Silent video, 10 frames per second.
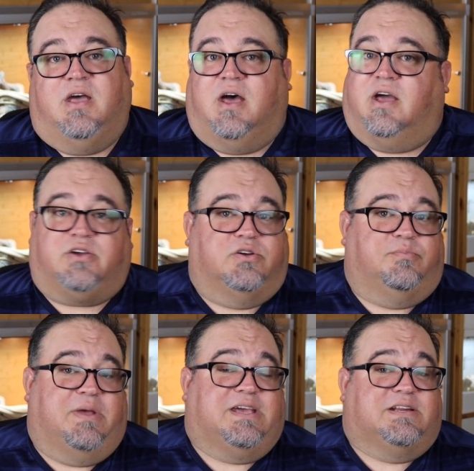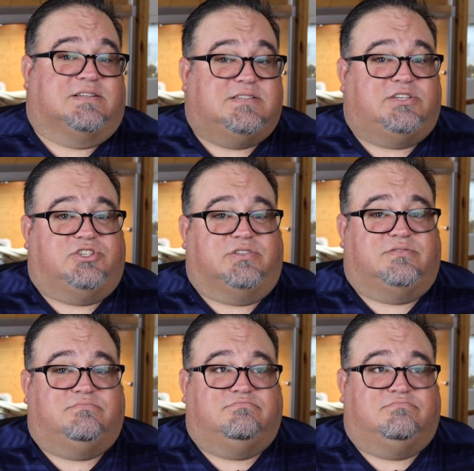I couldn't make a
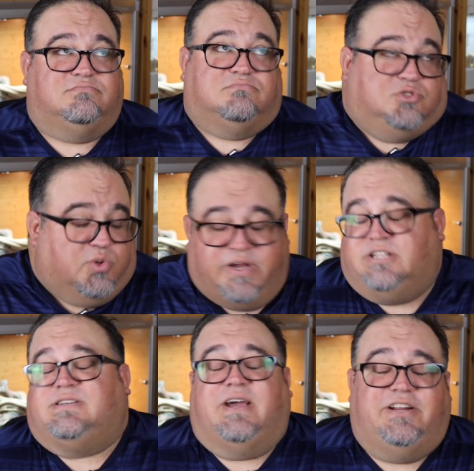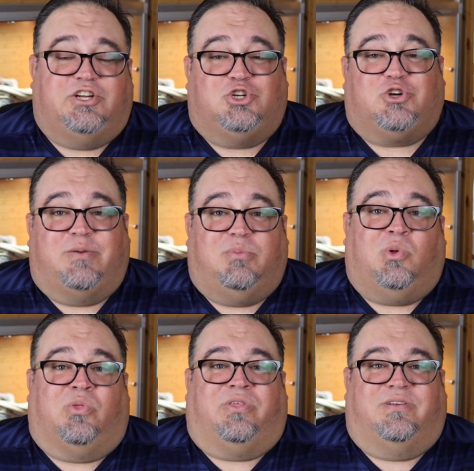decision, so I decided to try
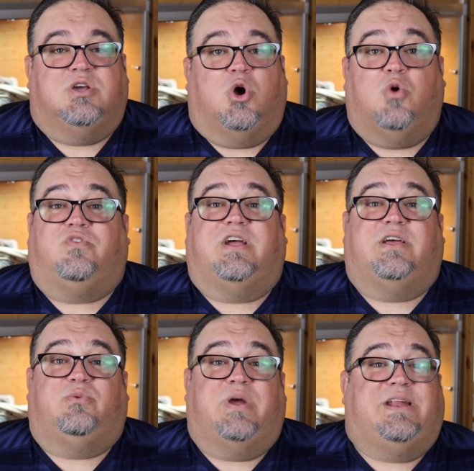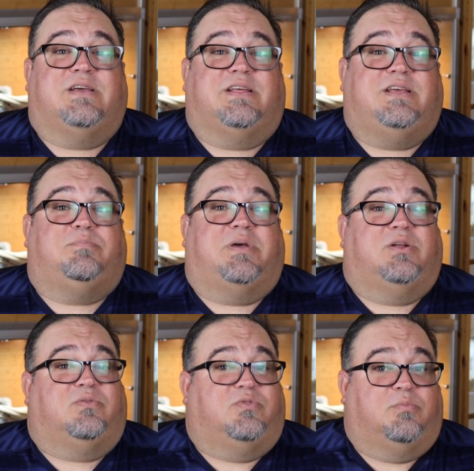both. Overhead radiant heat
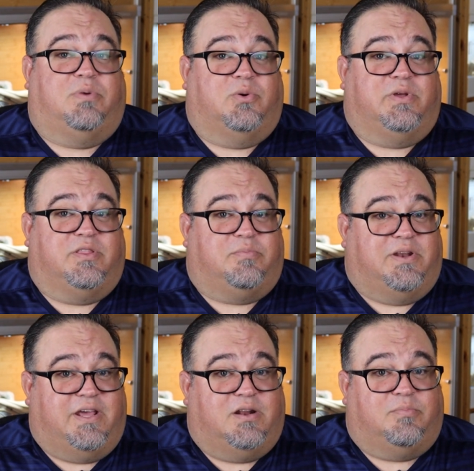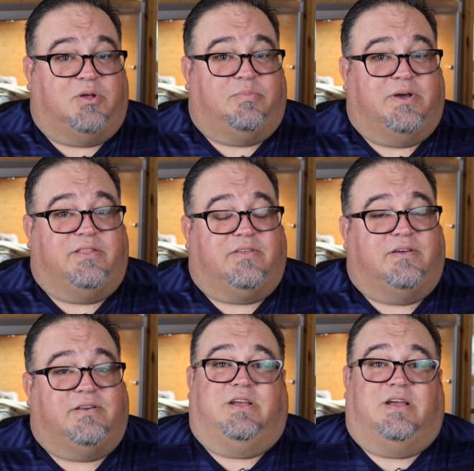panel for Bowie the banana ball
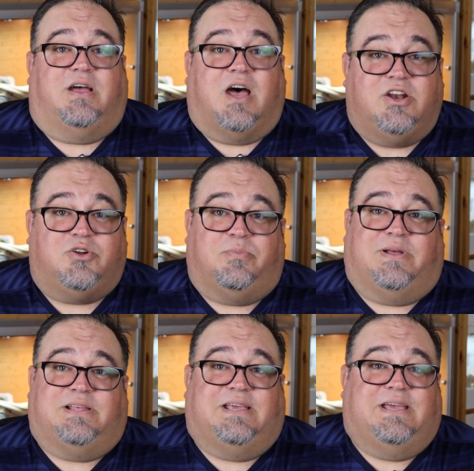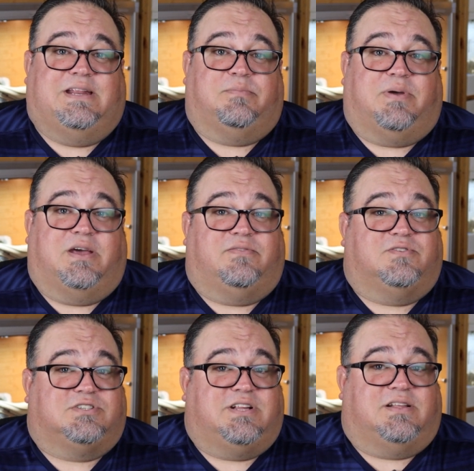python, underbelly heating pad
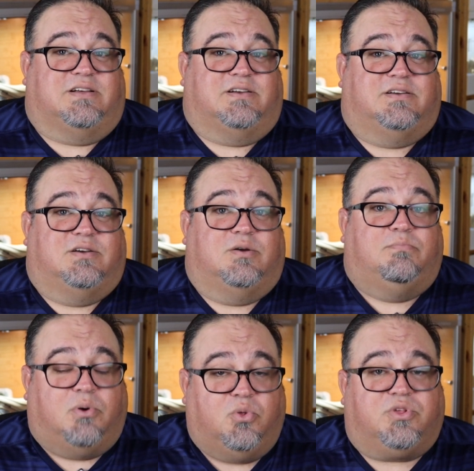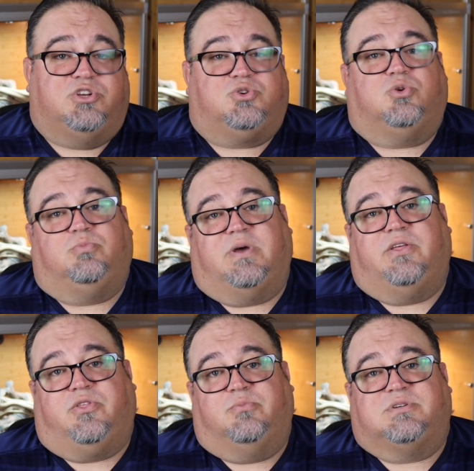for Stella, both controlled by a
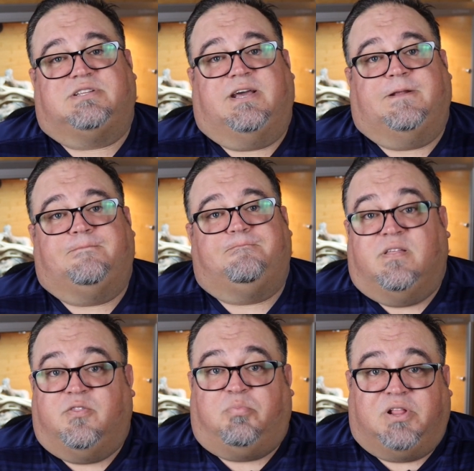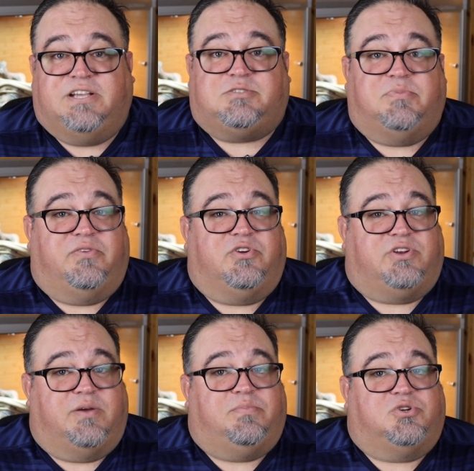thermostat. The placement of your
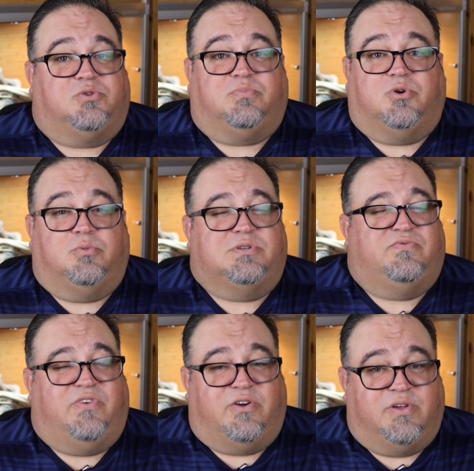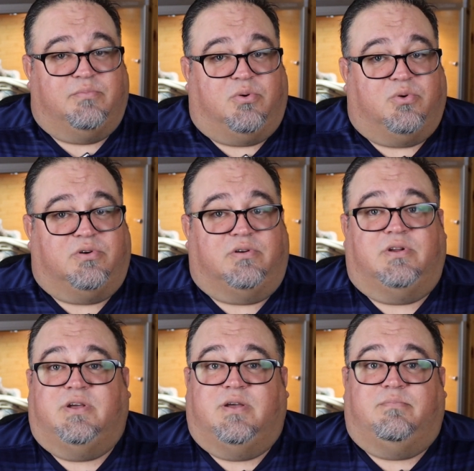temperature probe is very important.
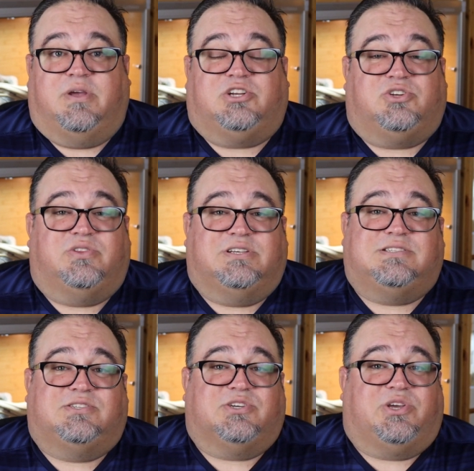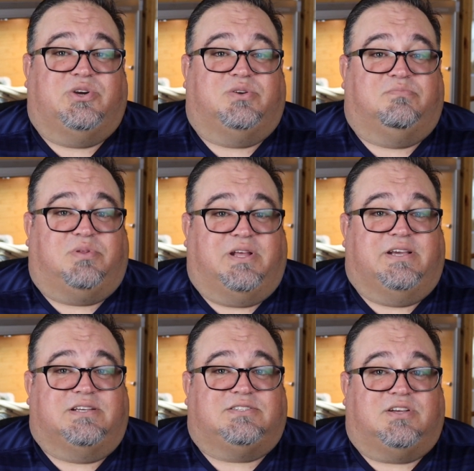Make sure this is secured in
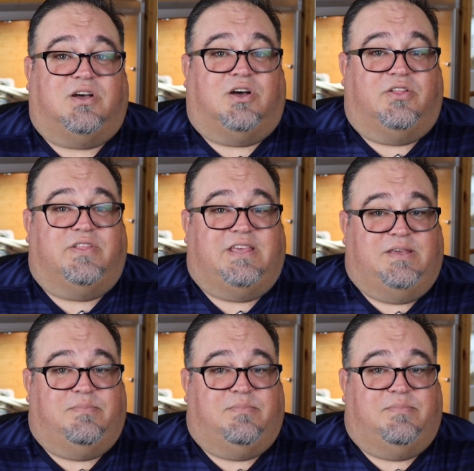place on the heat